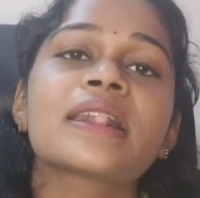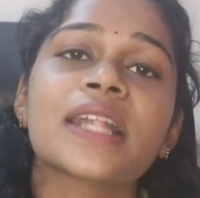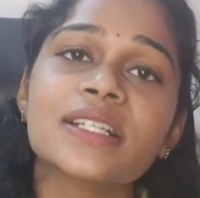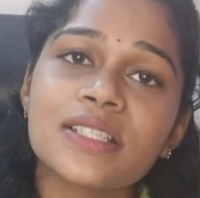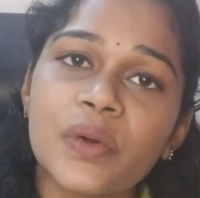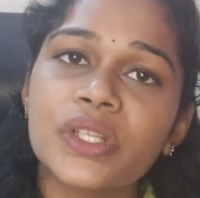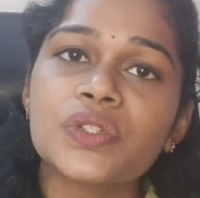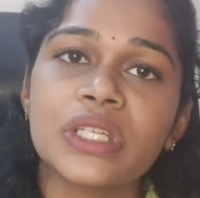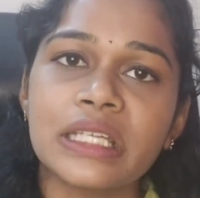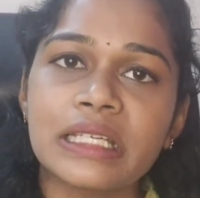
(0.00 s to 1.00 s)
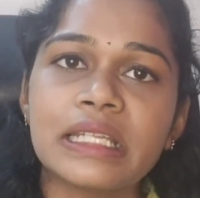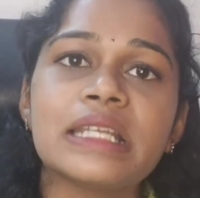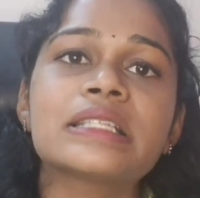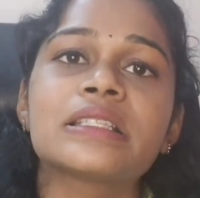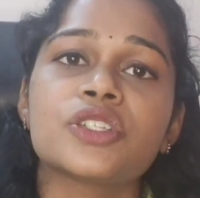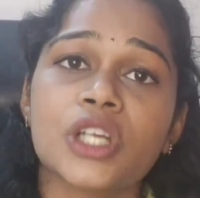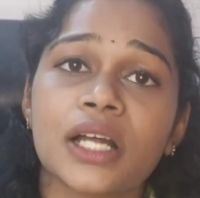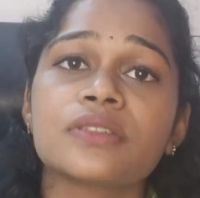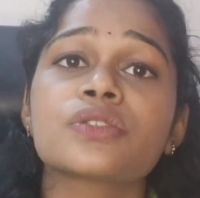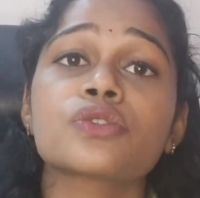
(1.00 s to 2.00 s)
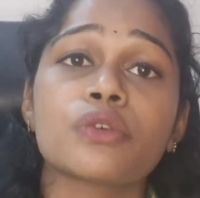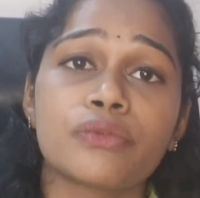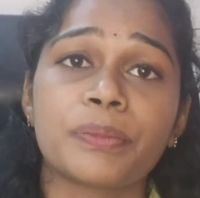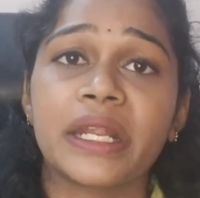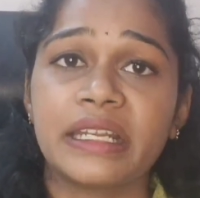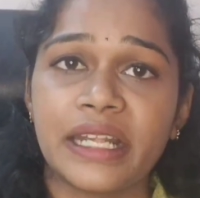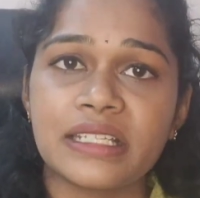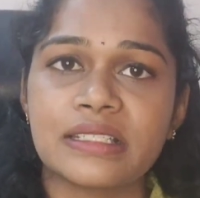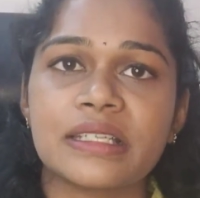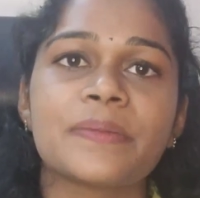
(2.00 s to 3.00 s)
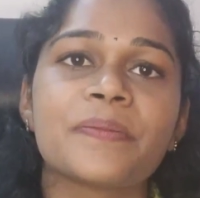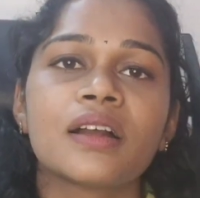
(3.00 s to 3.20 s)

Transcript: that's going to increase the chances of pregnancy.